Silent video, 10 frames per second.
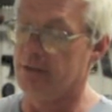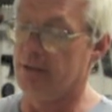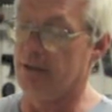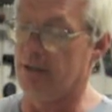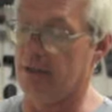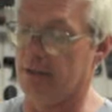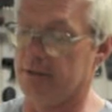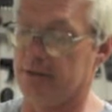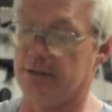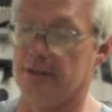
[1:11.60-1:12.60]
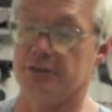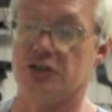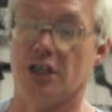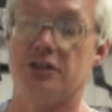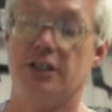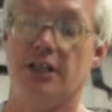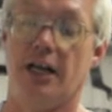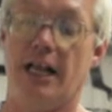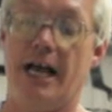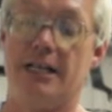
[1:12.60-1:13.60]
The adjusting
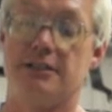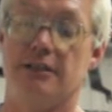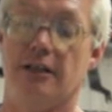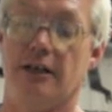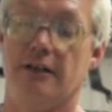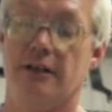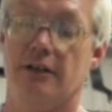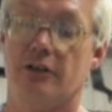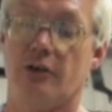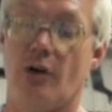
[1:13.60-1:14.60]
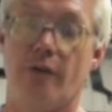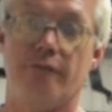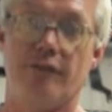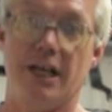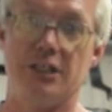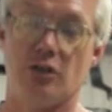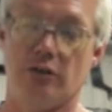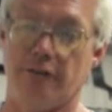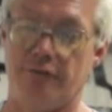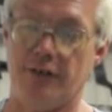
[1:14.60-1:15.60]
nut has the curved face
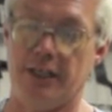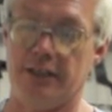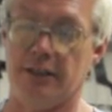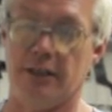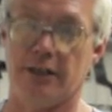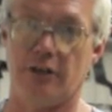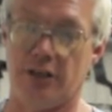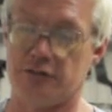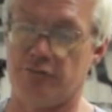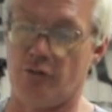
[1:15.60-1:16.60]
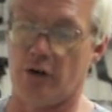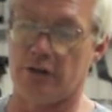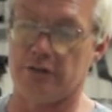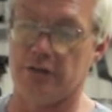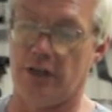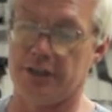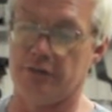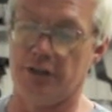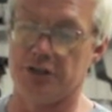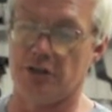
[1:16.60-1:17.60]
on to fit in the clutch fork like
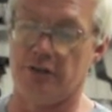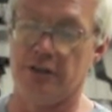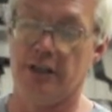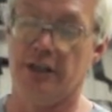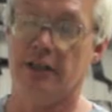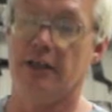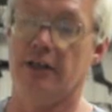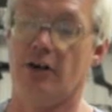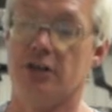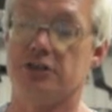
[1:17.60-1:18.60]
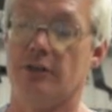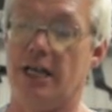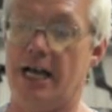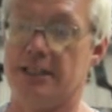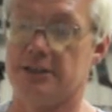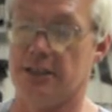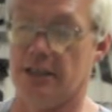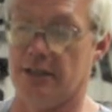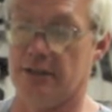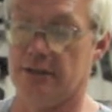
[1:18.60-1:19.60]
the original, and also it has
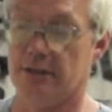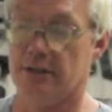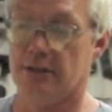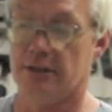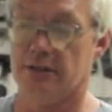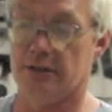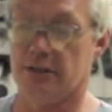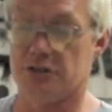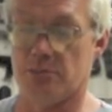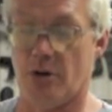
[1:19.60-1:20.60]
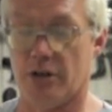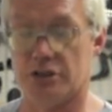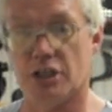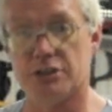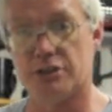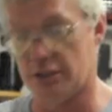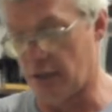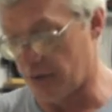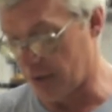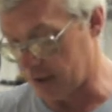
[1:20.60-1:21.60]
the small adjusting
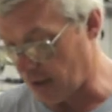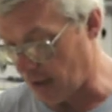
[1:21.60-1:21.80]
nut on it to